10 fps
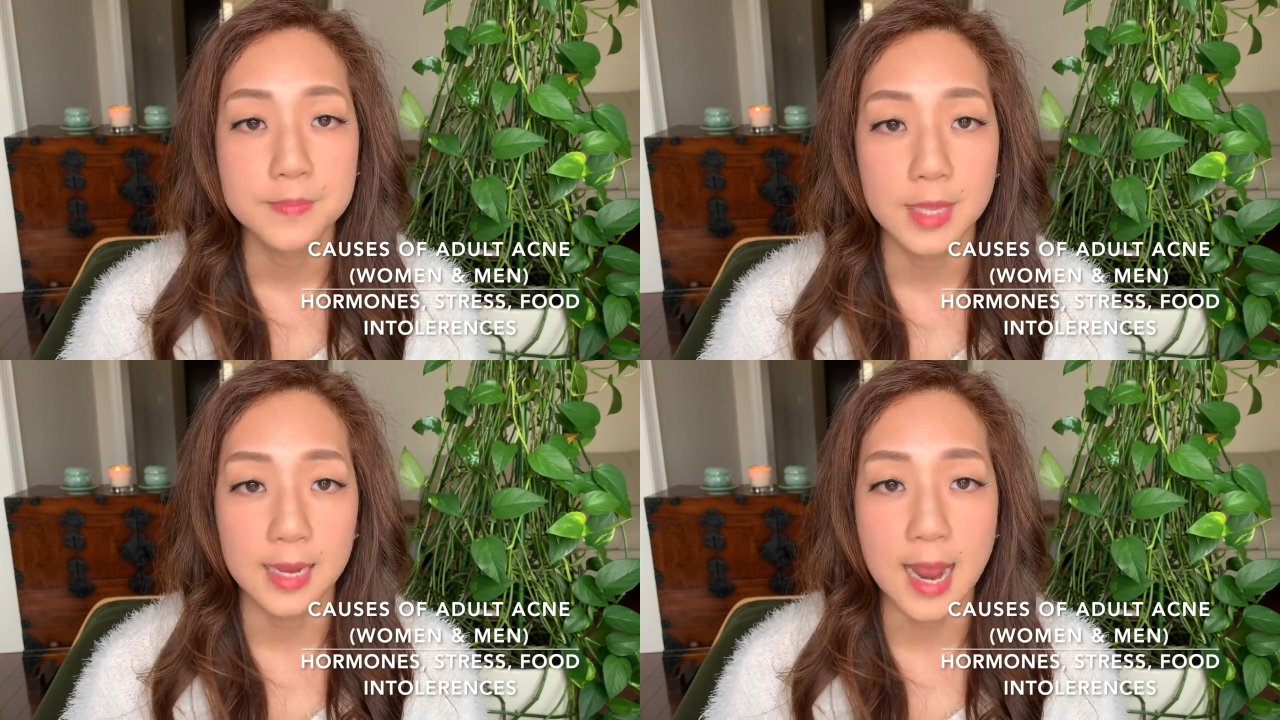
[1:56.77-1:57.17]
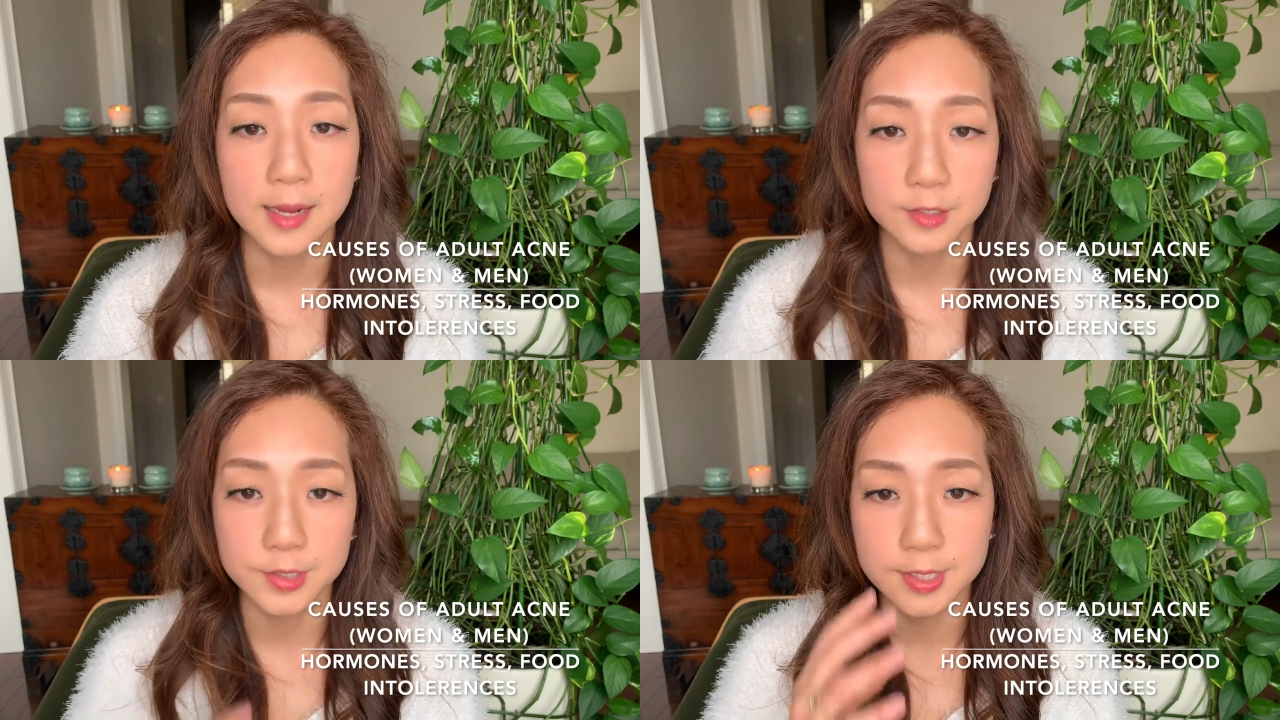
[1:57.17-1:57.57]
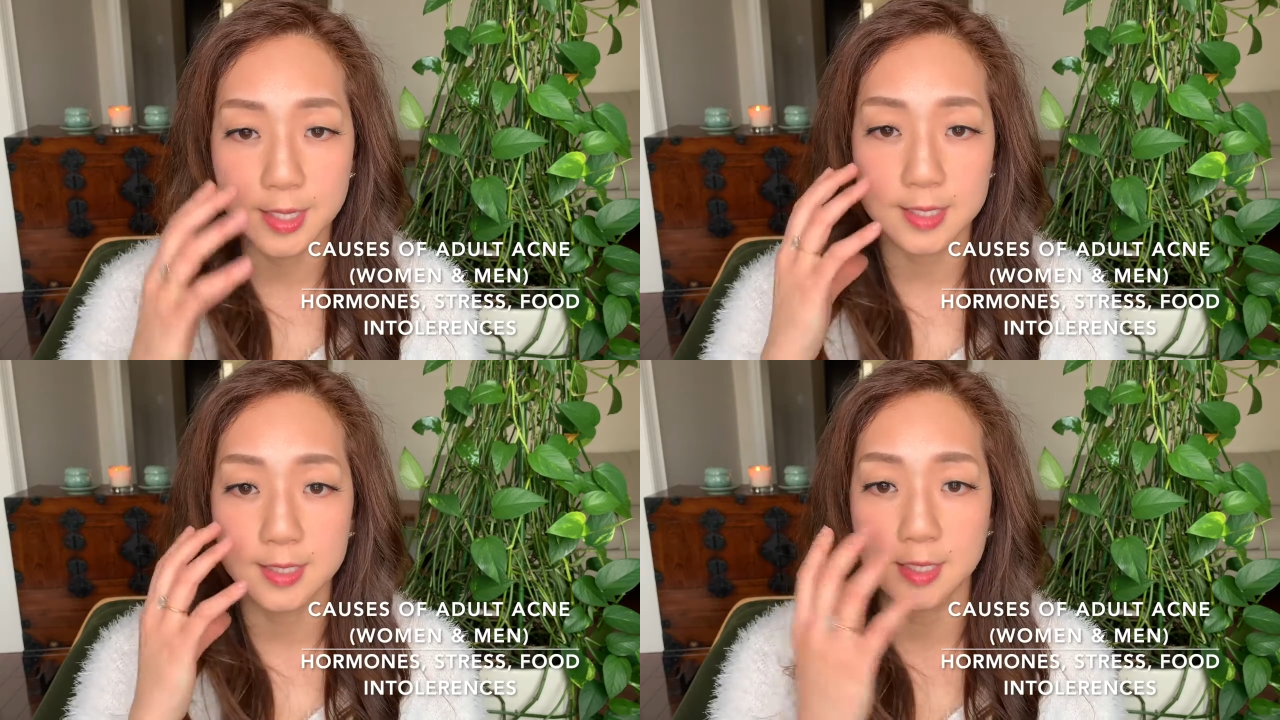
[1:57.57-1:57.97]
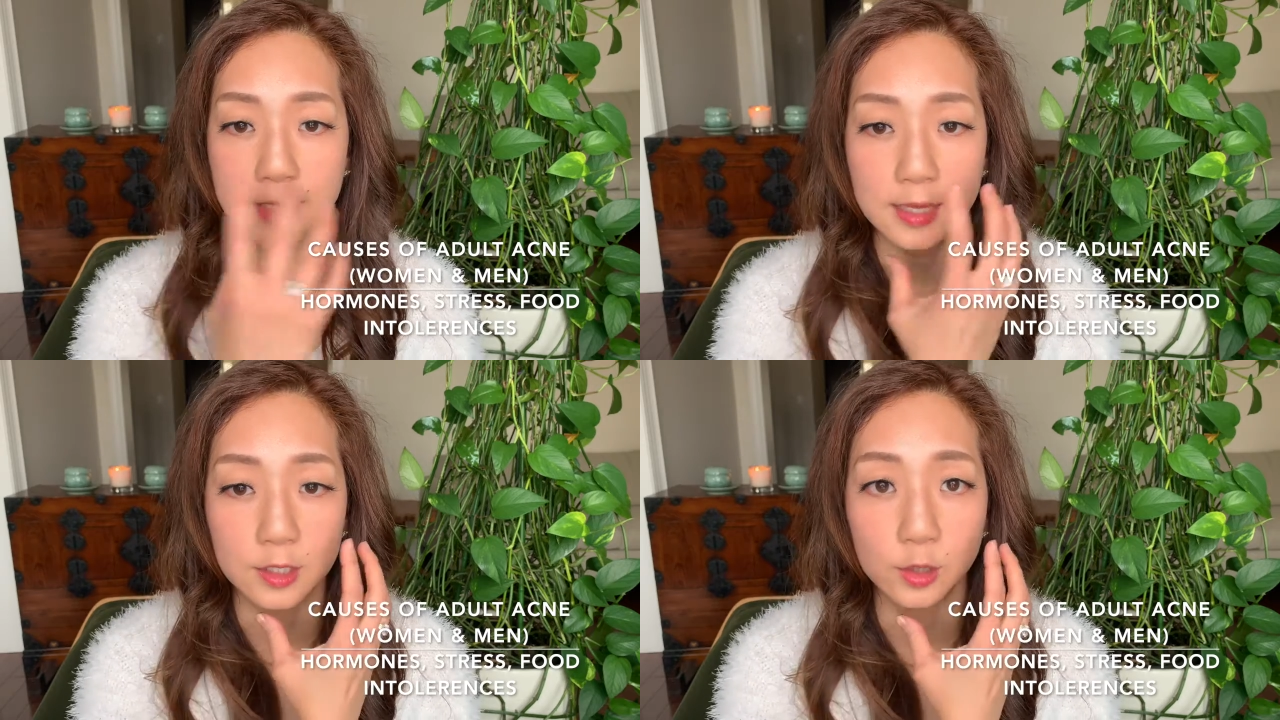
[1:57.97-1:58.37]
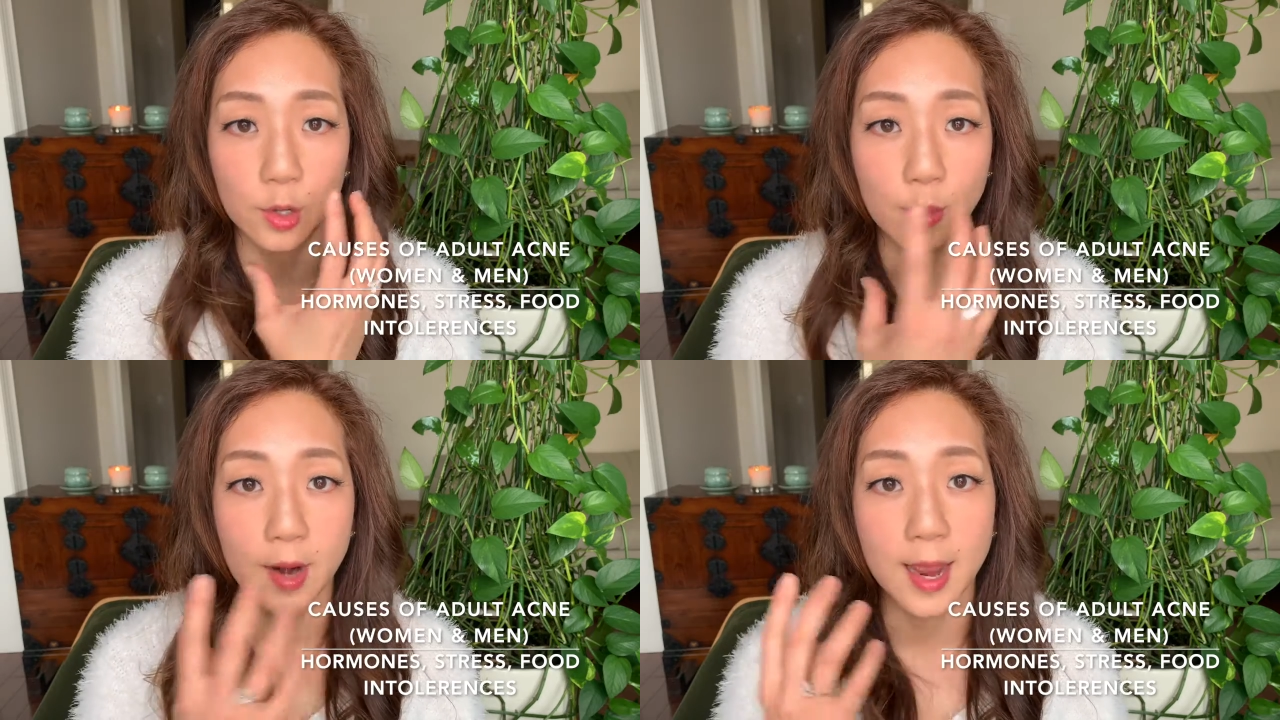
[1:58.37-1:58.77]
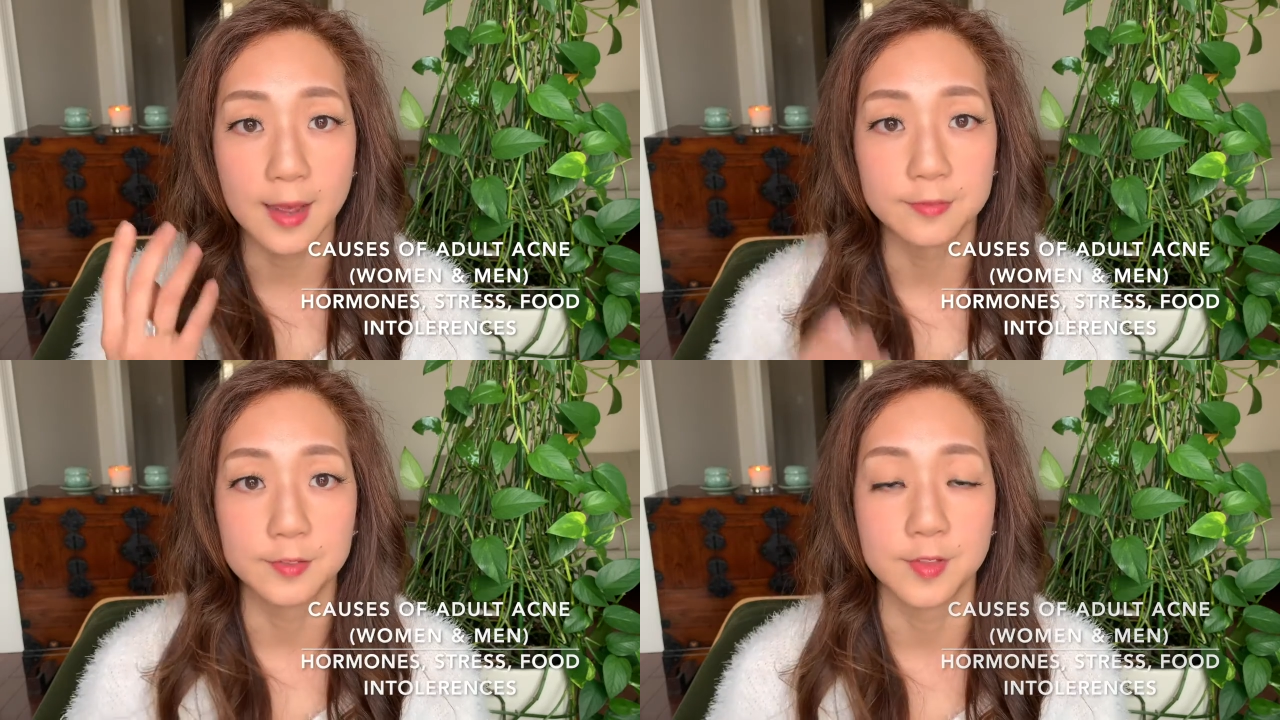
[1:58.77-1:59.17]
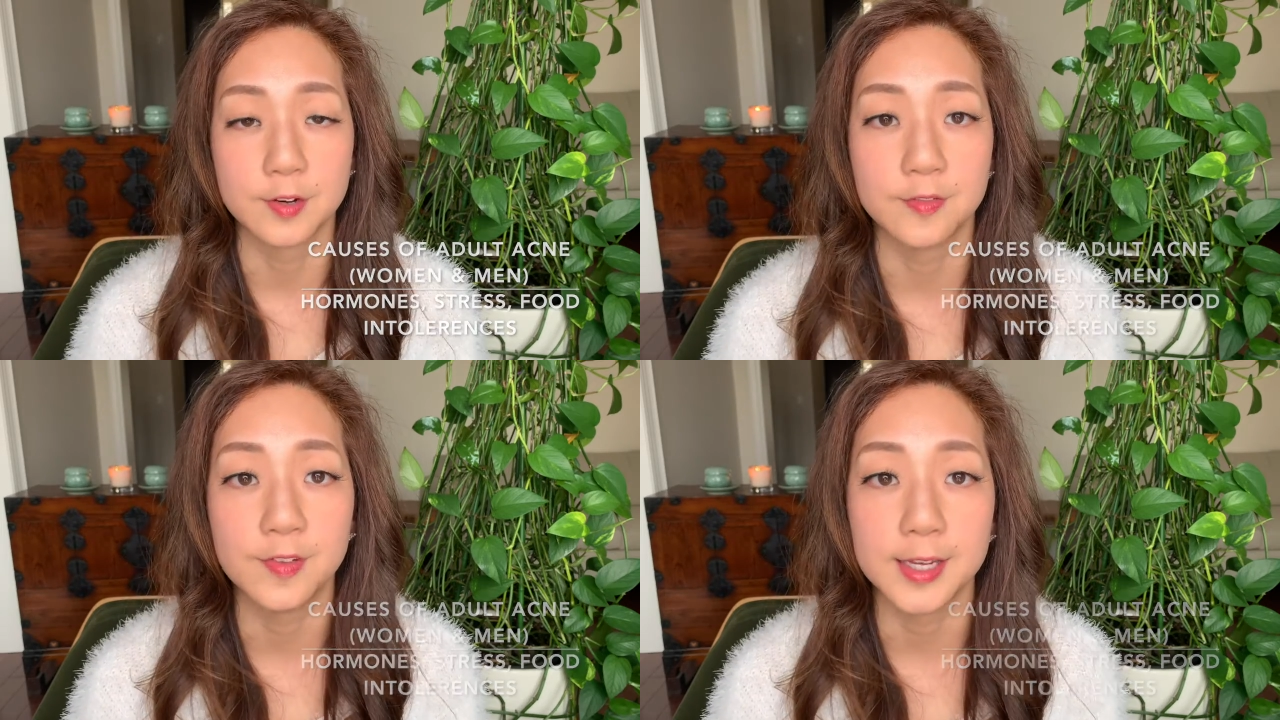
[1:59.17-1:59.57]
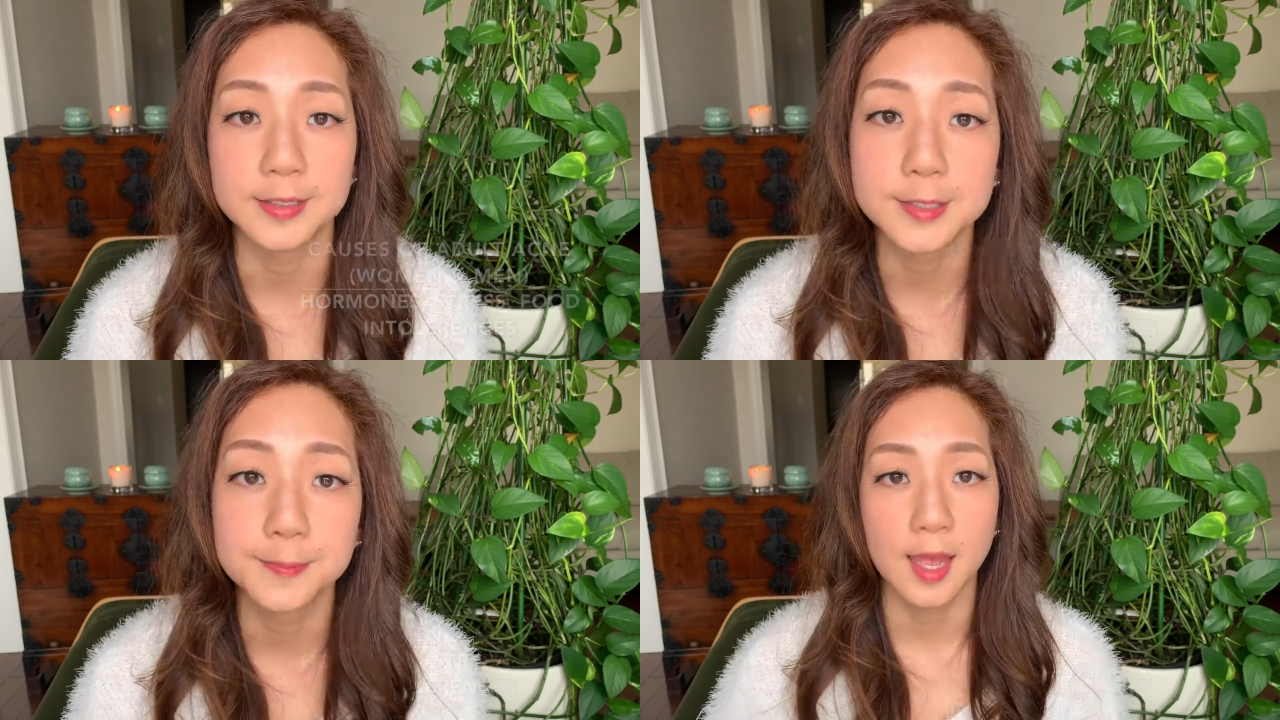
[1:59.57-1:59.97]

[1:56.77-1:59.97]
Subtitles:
and adults, they see it in the lower half of their face.